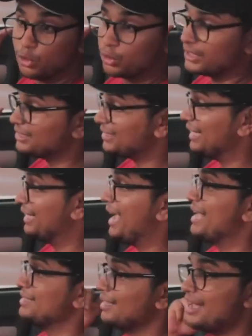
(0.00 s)
noticed, it
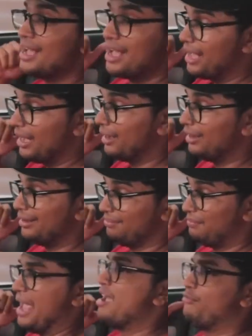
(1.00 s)
has a
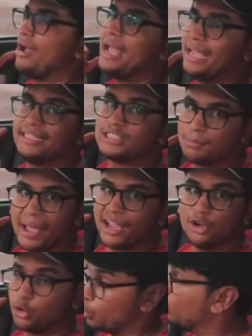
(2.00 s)
FIA
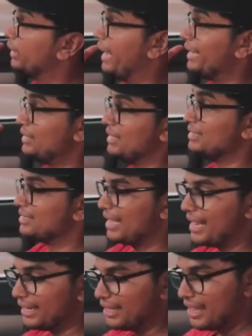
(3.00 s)
spec roll cage
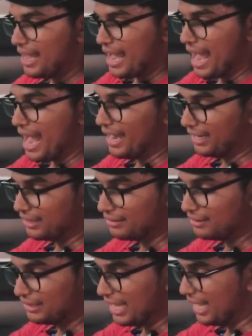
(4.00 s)
inside. And